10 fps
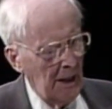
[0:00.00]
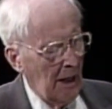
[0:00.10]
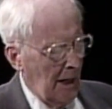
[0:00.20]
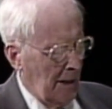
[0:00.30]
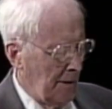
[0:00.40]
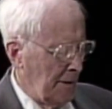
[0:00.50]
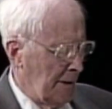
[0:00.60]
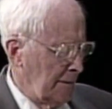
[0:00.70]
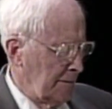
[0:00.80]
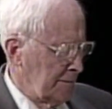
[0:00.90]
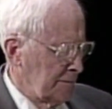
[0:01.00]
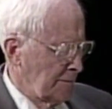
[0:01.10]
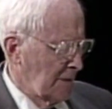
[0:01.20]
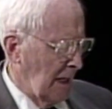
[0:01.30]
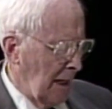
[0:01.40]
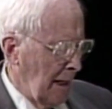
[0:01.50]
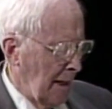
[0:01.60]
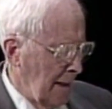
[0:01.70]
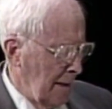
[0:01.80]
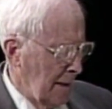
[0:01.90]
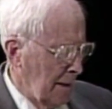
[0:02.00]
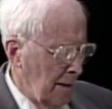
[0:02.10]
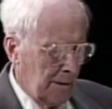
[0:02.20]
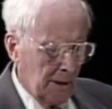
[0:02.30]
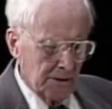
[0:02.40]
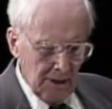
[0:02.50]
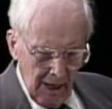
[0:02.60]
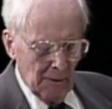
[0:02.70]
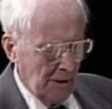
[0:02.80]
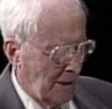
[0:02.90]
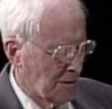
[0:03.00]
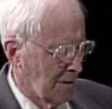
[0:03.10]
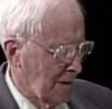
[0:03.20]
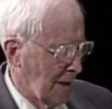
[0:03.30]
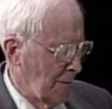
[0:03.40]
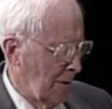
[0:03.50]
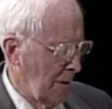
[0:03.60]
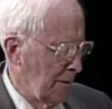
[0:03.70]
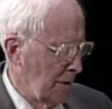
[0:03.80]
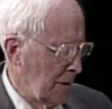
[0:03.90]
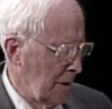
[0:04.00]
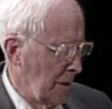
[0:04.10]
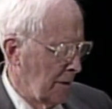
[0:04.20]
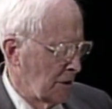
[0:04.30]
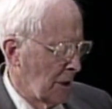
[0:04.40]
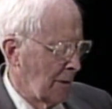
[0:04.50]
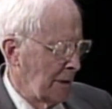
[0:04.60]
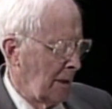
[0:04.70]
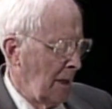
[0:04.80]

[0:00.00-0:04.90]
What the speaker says: And yes, kaibat, that's right, kabat, or the shoit.